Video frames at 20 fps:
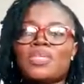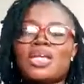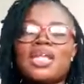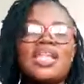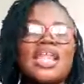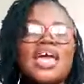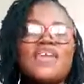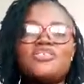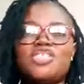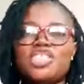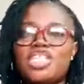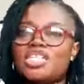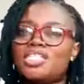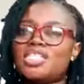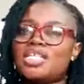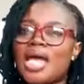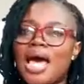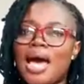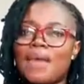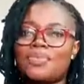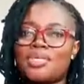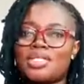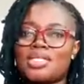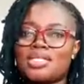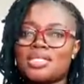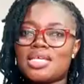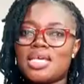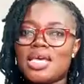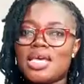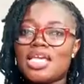life-changing habits
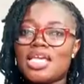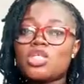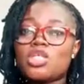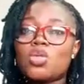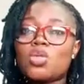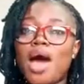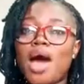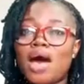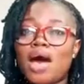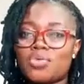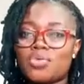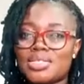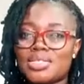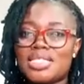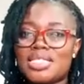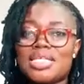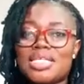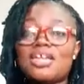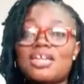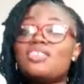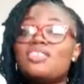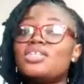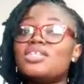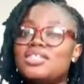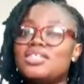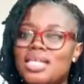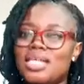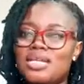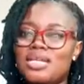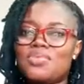into our routine on a
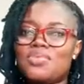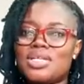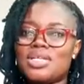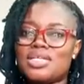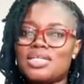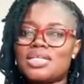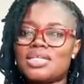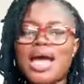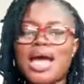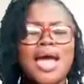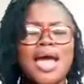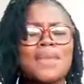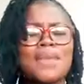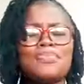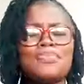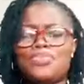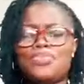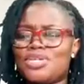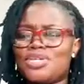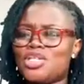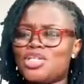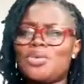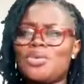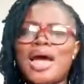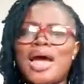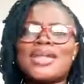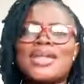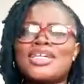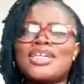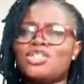daily basis, I presume
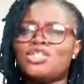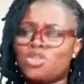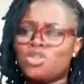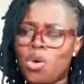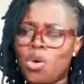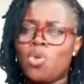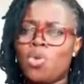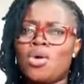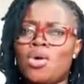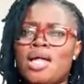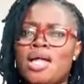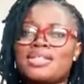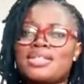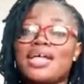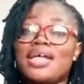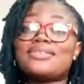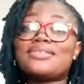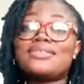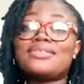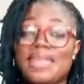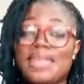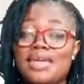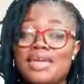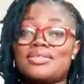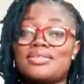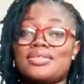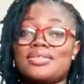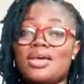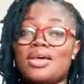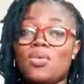and I know that
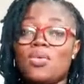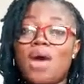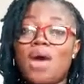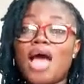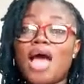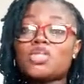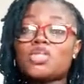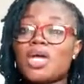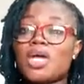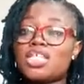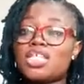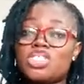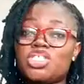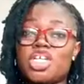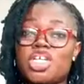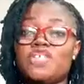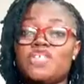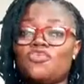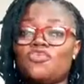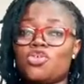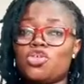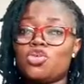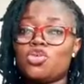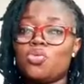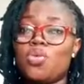things will actually change for you.